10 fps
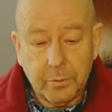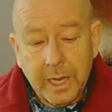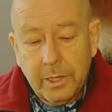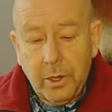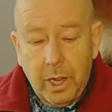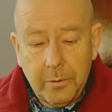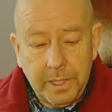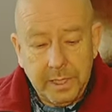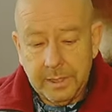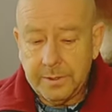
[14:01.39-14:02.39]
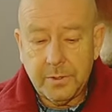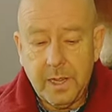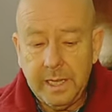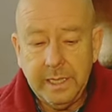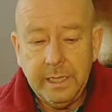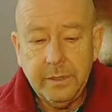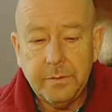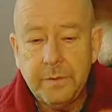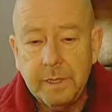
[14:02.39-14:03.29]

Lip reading: Regularly try if